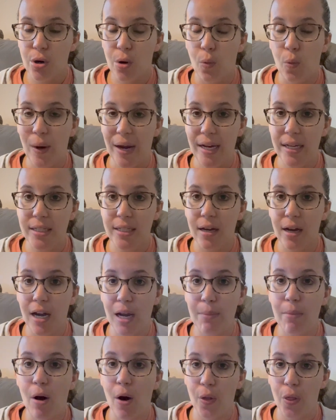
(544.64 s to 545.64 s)
wait
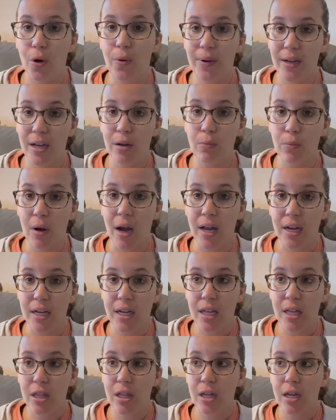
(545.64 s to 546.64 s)
time, although we didn't ride
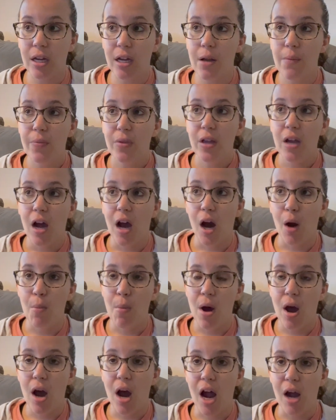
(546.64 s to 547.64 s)
anything,
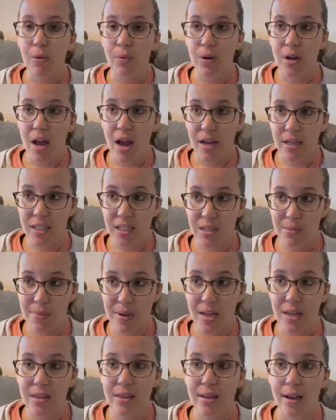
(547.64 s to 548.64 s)
I would
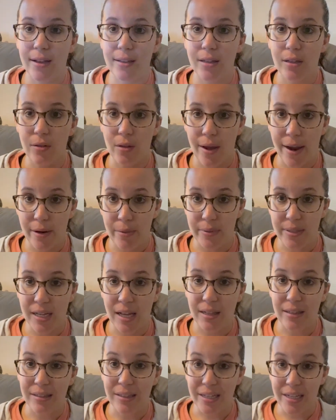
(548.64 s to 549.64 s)
estimate that the line was at
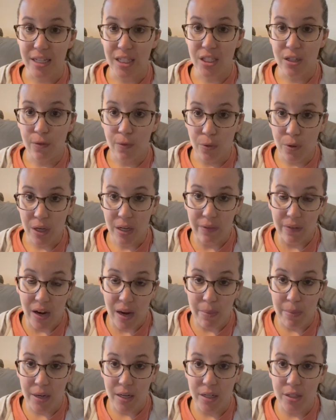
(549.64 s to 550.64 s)
least 45
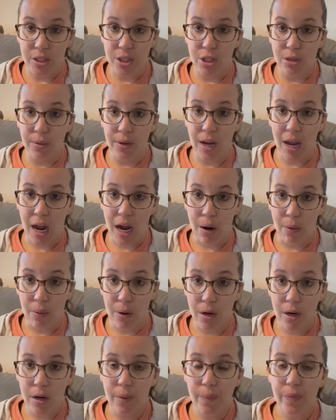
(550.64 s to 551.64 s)
minutes to an
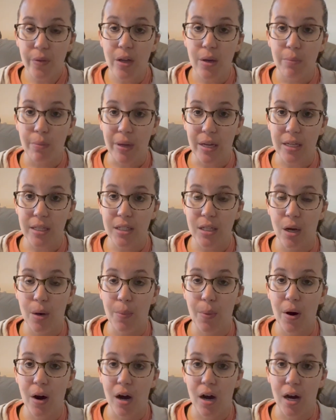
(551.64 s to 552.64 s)
hour based
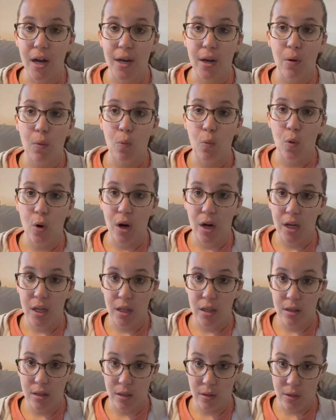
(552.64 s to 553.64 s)
upon what
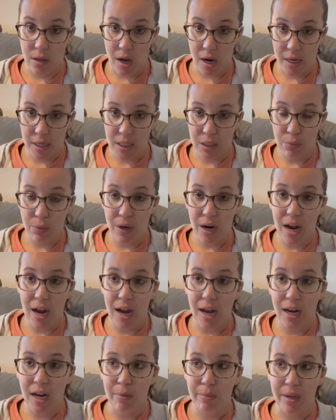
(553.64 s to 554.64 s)
the lines were
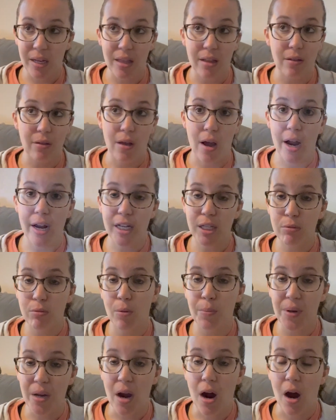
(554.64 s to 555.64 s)
at. I mean, the lines were
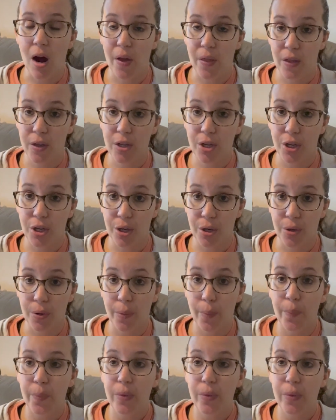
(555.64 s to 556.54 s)
beyond the queue.